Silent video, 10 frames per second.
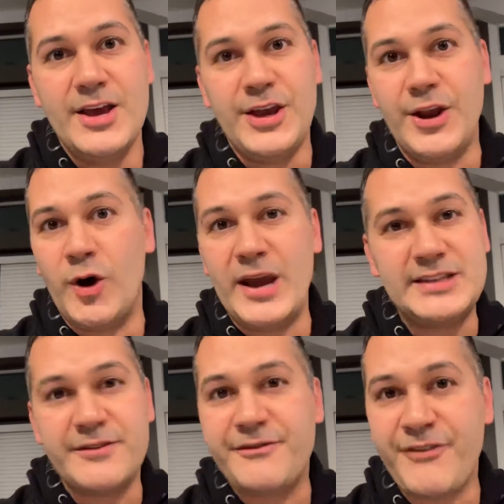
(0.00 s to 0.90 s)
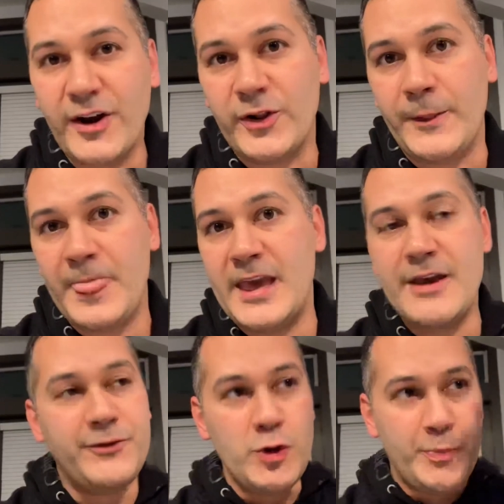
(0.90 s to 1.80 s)
You know, it's a funnel.
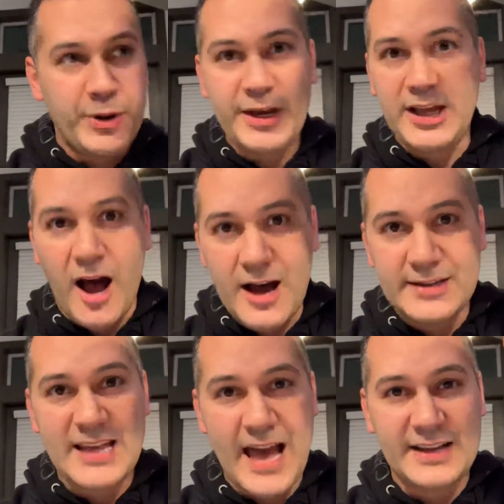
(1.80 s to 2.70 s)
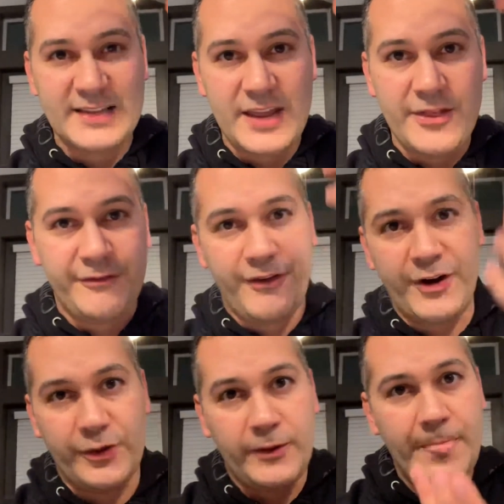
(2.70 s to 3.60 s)
If you put contacts in the
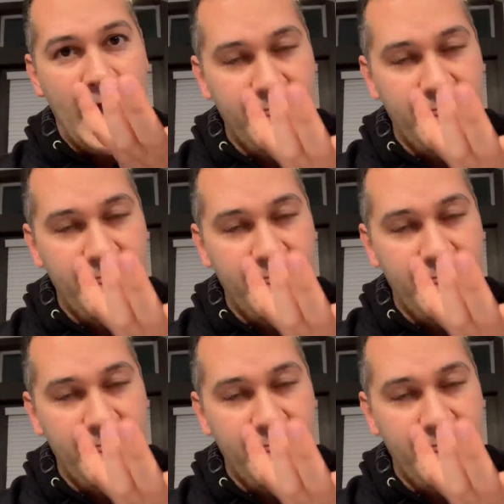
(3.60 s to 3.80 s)
funnel,